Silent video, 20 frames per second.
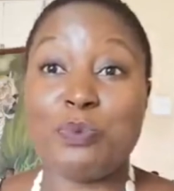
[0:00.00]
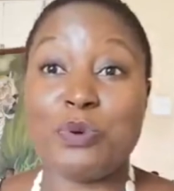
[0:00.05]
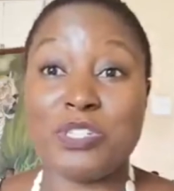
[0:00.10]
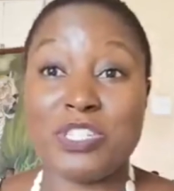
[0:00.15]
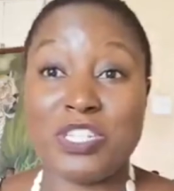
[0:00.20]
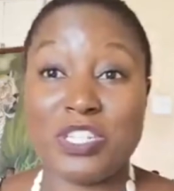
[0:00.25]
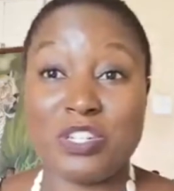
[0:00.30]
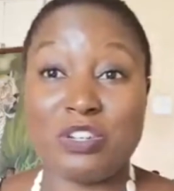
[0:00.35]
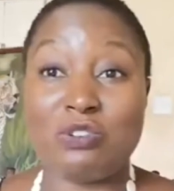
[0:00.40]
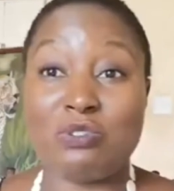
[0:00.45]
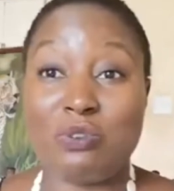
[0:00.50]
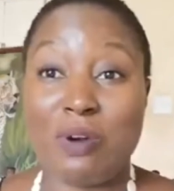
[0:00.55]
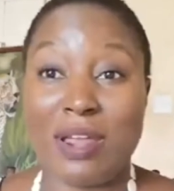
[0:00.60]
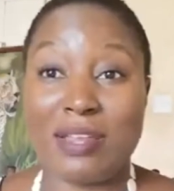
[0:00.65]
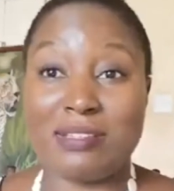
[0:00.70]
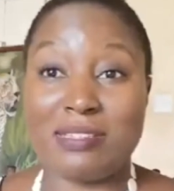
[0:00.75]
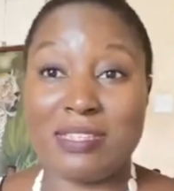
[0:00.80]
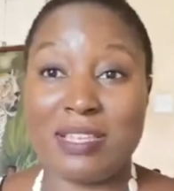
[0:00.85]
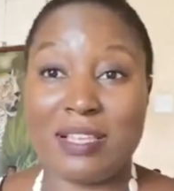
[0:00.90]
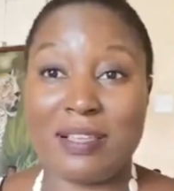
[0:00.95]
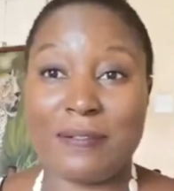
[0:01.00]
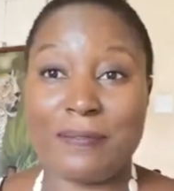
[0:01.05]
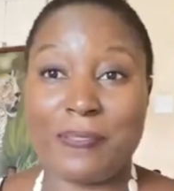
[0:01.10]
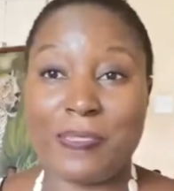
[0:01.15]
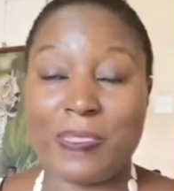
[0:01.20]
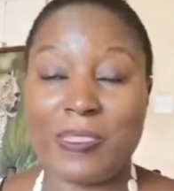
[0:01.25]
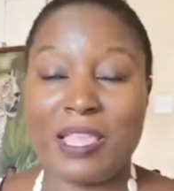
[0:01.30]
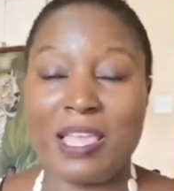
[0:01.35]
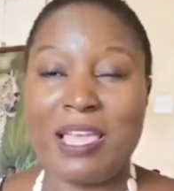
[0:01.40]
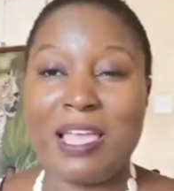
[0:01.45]
you put it in writing,
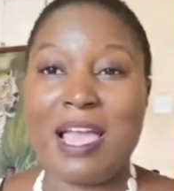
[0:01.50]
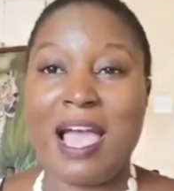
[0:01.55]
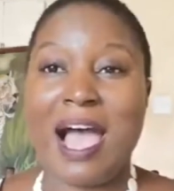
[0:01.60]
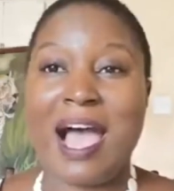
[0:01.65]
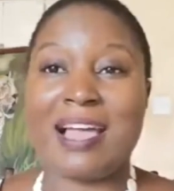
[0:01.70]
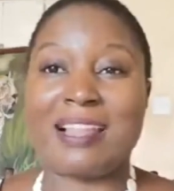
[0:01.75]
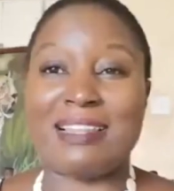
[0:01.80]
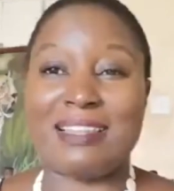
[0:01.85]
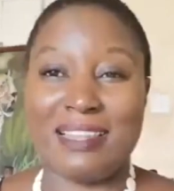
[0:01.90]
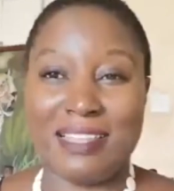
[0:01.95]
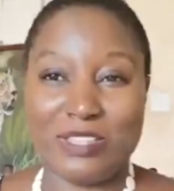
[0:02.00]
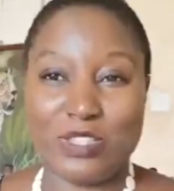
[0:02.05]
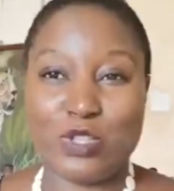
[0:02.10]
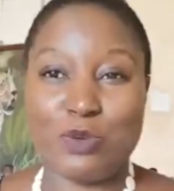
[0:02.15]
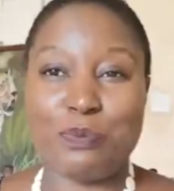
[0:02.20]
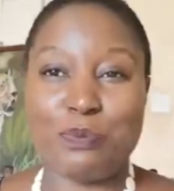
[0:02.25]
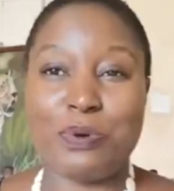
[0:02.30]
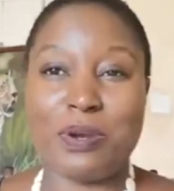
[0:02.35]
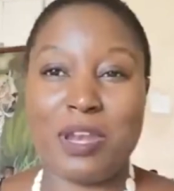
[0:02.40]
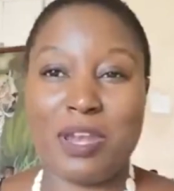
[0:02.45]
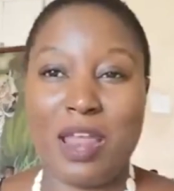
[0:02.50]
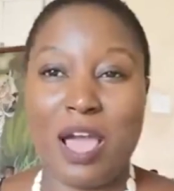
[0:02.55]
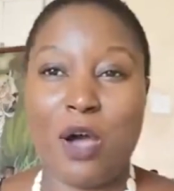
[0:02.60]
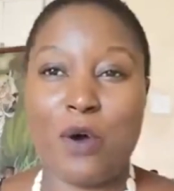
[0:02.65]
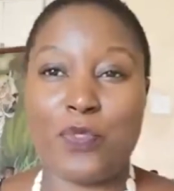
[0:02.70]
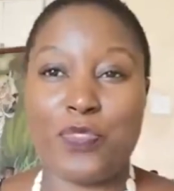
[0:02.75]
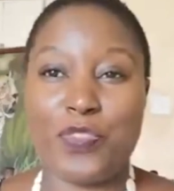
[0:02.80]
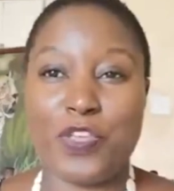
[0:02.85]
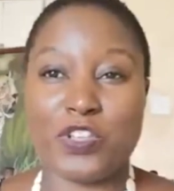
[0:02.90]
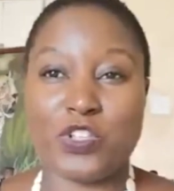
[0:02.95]
unless you put it
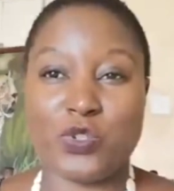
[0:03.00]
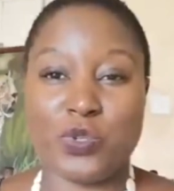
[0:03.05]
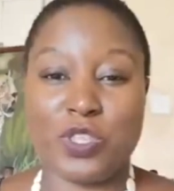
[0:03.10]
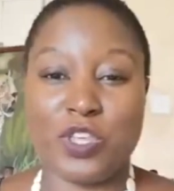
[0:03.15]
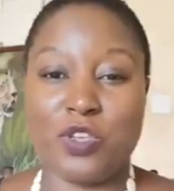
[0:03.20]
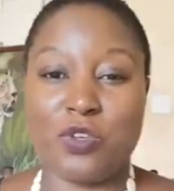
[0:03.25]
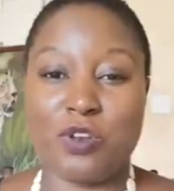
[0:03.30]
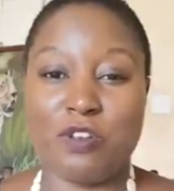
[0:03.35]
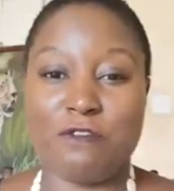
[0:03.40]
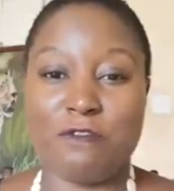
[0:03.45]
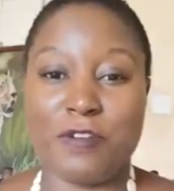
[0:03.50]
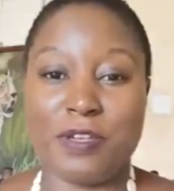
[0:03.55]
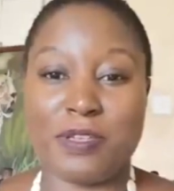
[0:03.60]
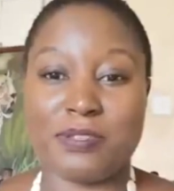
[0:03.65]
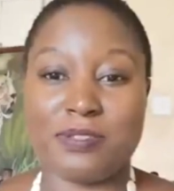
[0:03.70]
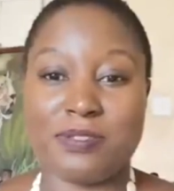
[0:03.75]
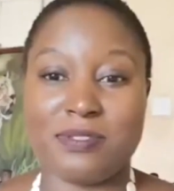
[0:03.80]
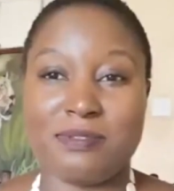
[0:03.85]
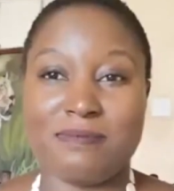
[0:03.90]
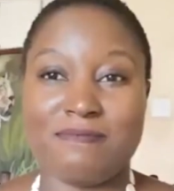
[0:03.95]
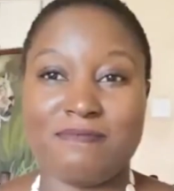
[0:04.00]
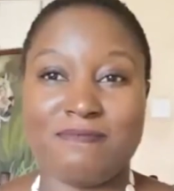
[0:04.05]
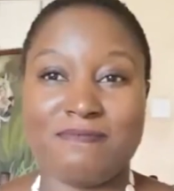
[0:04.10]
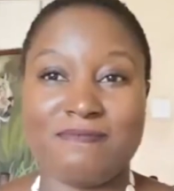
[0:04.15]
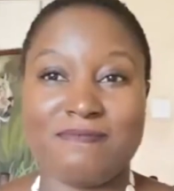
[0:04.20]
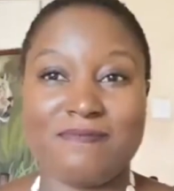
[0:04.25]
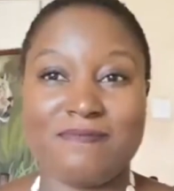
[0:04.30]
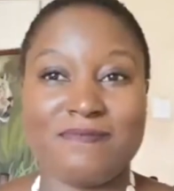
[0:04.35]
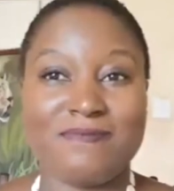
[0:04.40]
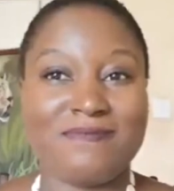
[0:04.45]
out there to the universe,
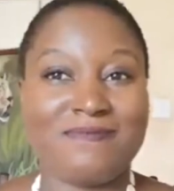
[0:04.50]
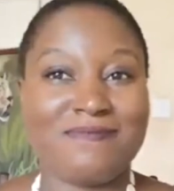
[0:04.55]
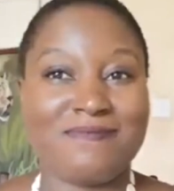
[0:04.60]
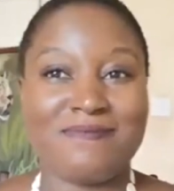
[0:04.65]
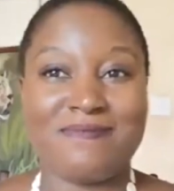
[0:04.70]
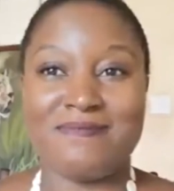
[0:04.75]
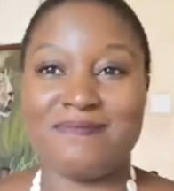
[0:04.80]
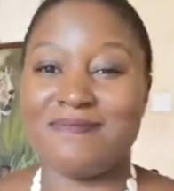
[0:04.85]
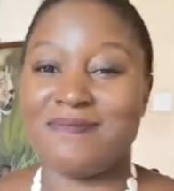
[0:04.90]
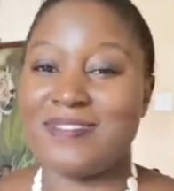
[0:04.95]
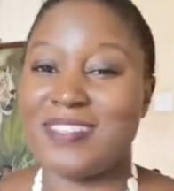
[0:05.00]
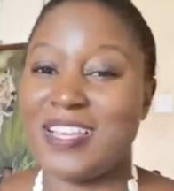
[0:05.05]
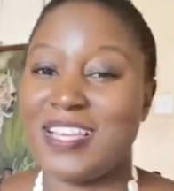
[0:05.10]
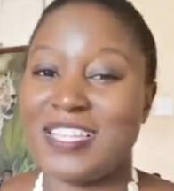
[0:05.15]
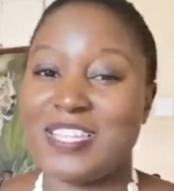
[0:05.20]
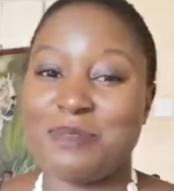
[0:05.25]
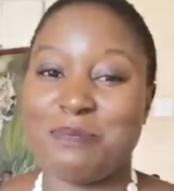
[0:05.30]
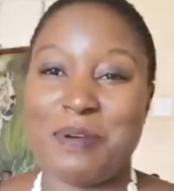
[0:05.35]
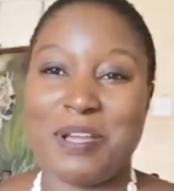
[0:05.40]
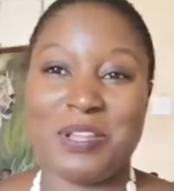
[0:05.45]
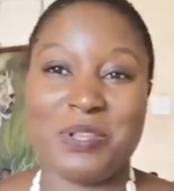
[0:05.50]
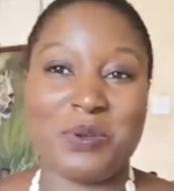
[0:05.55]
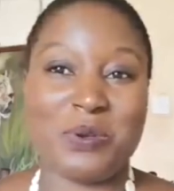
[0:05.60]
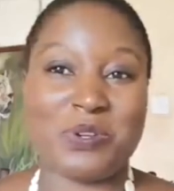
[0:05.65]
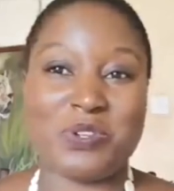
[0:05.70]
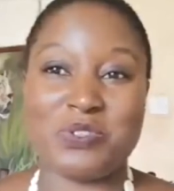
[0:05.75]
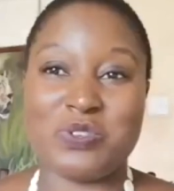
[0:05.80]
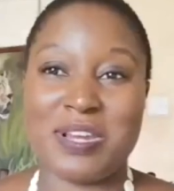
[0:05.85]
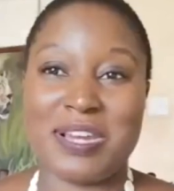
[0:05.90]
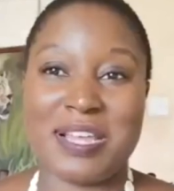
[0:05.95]
it might
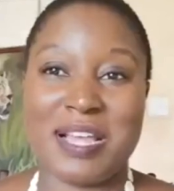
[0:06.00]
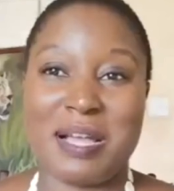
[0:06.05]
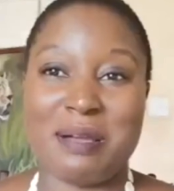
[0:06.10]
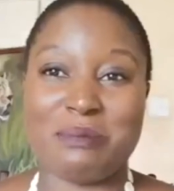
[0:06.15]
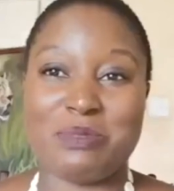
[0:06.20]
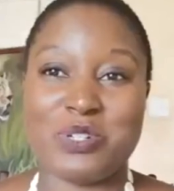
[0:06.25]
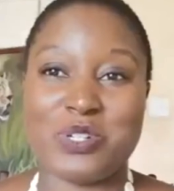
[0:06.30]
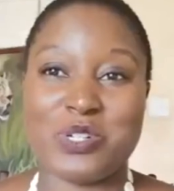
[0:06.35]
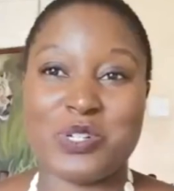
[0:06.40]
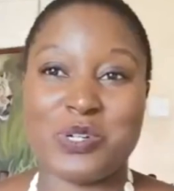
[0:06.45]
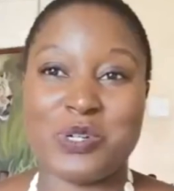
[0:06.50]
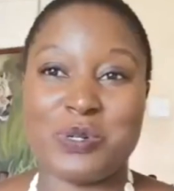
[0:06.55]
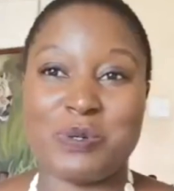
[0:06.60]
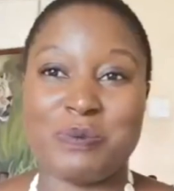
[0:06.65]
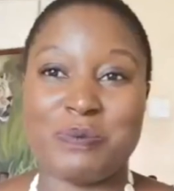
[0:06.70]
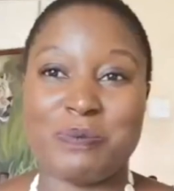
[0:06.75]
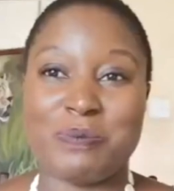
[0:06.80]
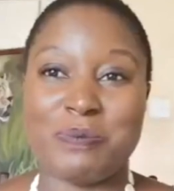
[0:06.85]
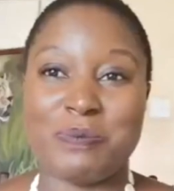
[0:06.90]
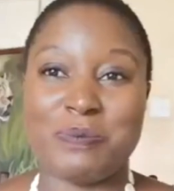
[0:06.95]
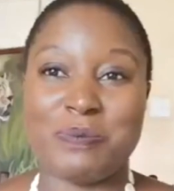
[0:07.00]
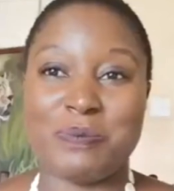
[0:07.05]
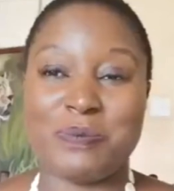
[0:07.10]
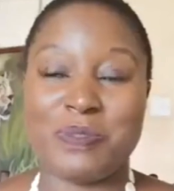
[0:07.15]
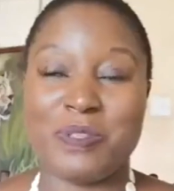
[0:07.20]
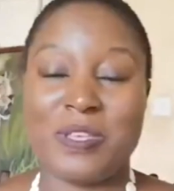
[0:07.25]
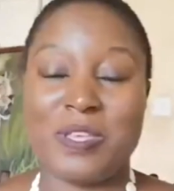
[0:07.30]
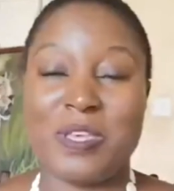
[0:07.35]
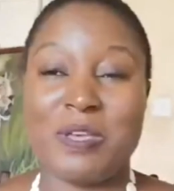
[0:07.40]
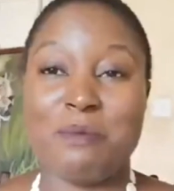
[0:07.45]
not really come true.
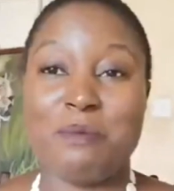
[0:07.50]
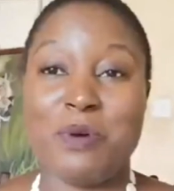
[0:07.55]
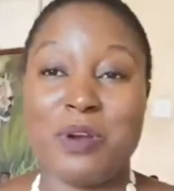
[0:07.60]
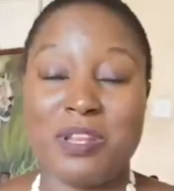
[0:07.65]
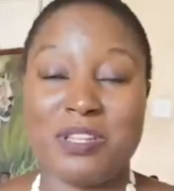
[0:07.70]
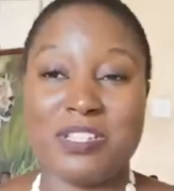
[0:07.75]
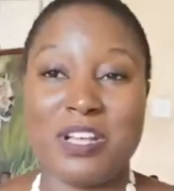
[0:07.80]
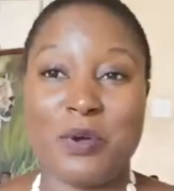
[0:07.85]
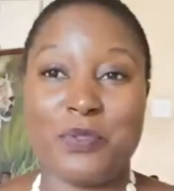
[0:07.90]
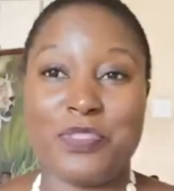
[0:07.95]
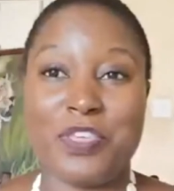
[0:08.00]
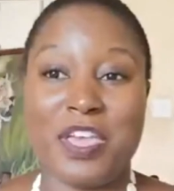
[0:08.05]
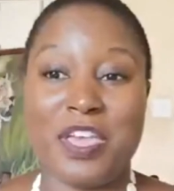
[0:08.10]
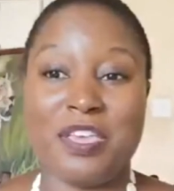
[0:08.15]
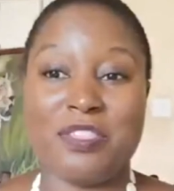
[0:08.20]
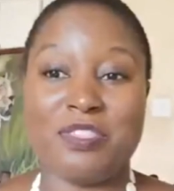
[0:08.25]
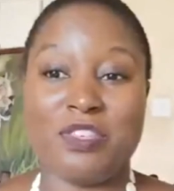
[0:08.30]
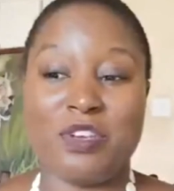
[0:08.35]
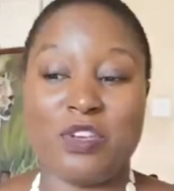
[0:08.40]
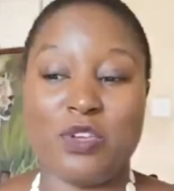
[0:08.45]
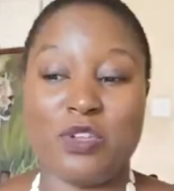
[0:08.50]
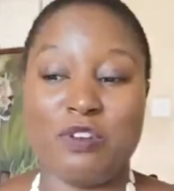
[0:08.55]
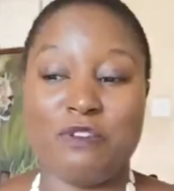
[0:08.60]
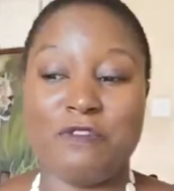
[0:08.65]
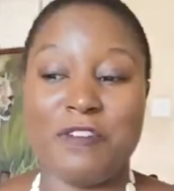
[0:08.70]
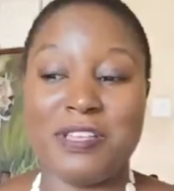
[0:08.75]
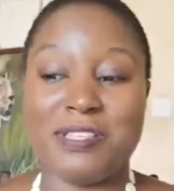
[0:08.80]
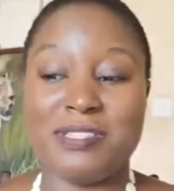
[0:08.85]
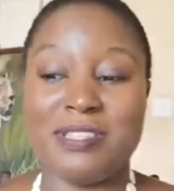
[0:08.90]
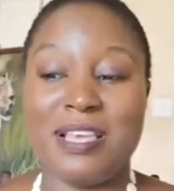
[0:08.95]
Put it out there in the
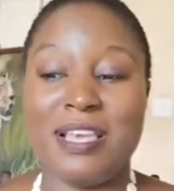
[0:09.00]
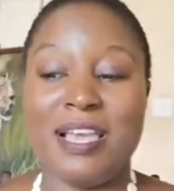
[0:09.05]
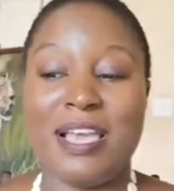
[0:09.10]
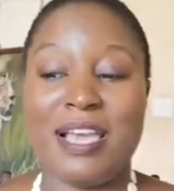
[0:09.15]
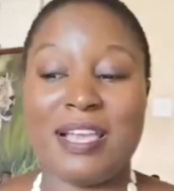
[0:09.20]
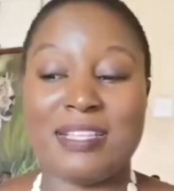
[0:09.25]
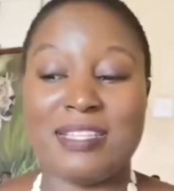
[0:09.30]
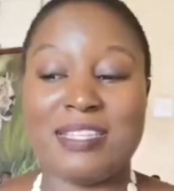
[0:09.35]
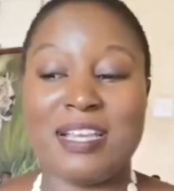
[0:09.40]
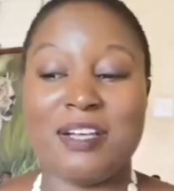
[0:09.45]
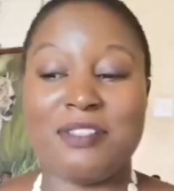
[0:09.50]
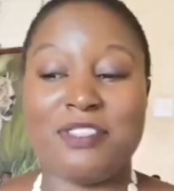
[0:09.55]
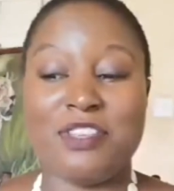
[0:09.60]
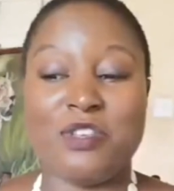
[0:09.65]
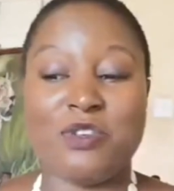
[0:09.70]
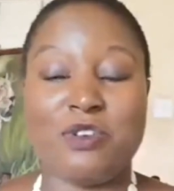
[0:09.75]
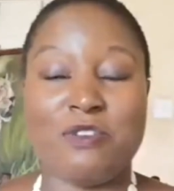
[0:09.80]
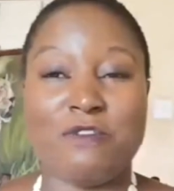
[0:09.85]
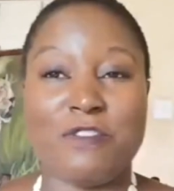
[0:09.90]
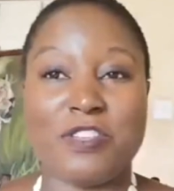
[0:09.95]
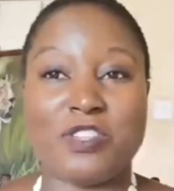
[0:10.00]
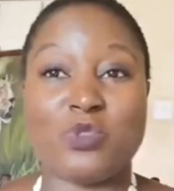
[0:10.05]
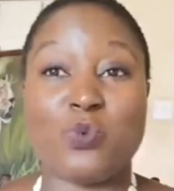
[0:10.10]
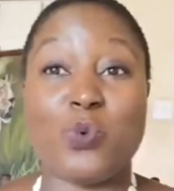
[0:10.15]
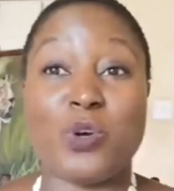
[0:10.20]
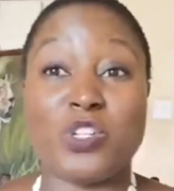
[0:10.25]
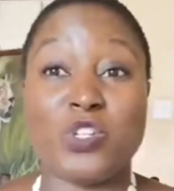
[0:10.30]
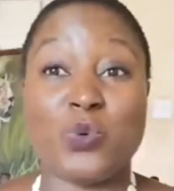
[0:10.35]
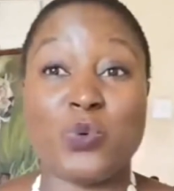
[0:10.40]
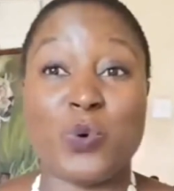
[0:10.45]
universe and tell the
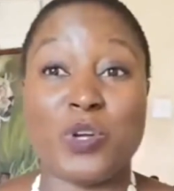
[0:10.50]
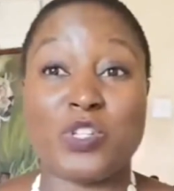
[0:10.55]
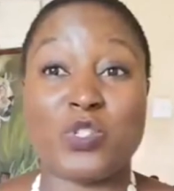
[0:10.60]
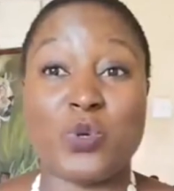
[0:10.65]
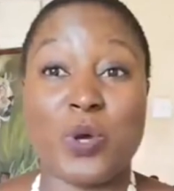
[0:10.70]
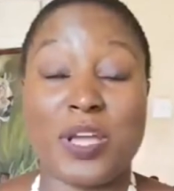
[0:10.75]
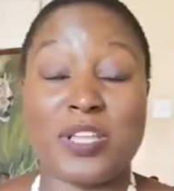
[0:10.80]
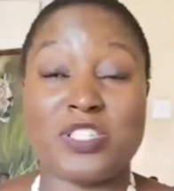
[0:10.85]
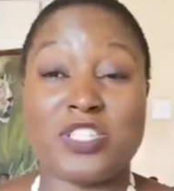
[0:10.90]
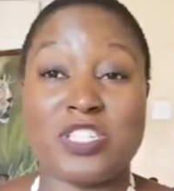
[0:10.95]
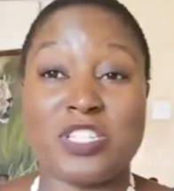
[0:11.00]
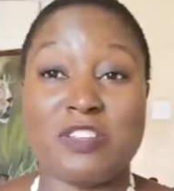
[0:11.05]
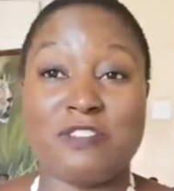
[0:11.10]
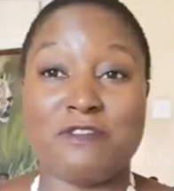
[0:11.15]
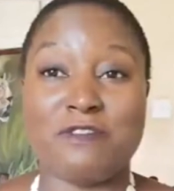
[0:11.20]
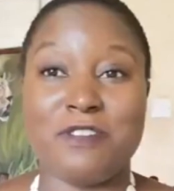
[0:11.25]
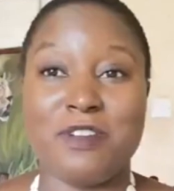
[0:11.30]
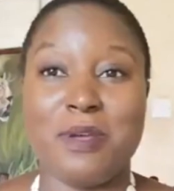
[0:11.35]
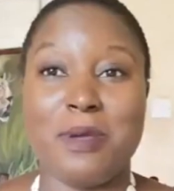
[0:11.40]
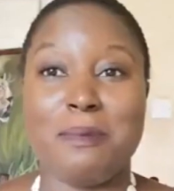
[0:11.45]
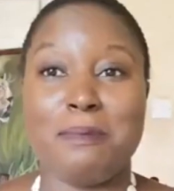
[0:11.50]
universe what you want to achieve